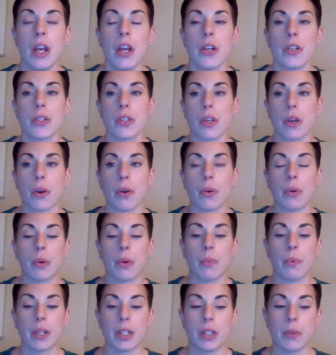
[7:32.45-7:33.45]
So
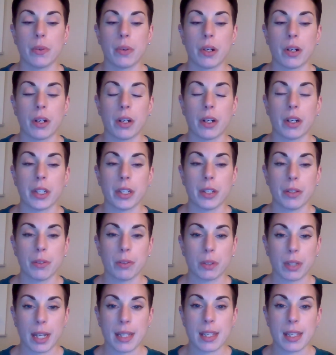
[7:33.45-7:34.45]
when you are
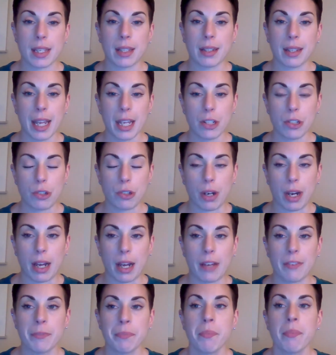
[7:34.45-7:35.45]
utilizing leg
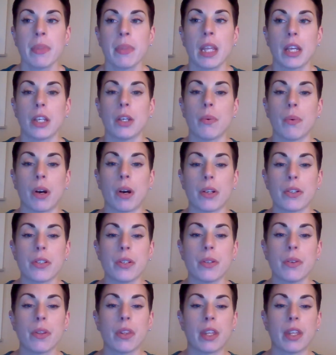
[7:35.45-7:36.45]
drive, you want
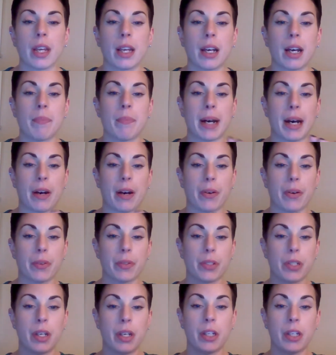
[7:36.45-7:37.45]
to think about
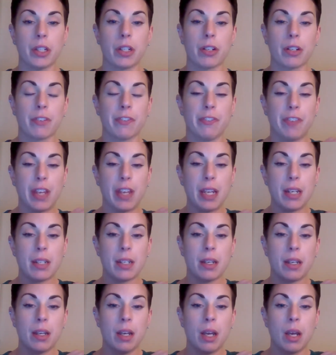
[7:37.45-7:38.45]
your feet
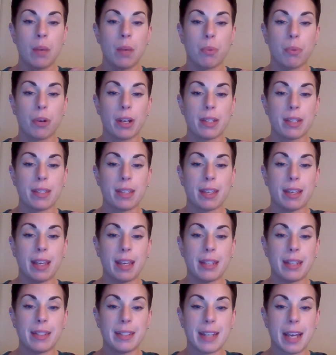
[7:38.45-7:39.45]

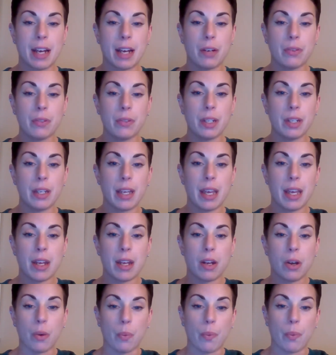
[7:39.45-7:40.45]
pressing down
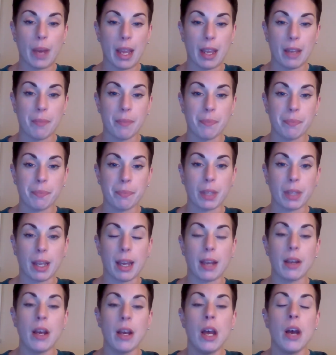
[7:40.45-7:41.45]
and away,
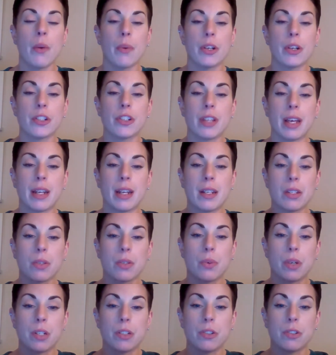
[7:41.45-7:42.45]
okay, which then is
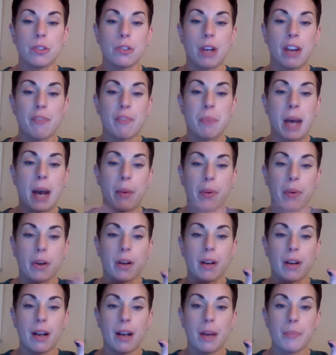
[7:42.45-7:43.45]
going to drive
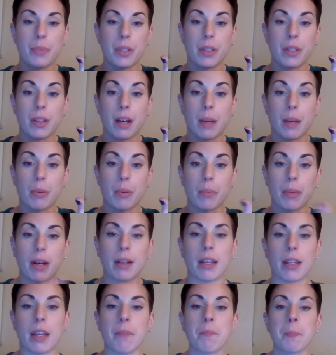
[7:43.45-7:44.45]
power up to the upper
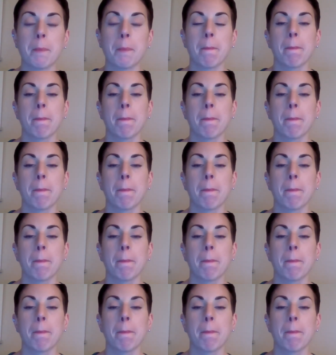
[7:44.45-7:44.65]
body.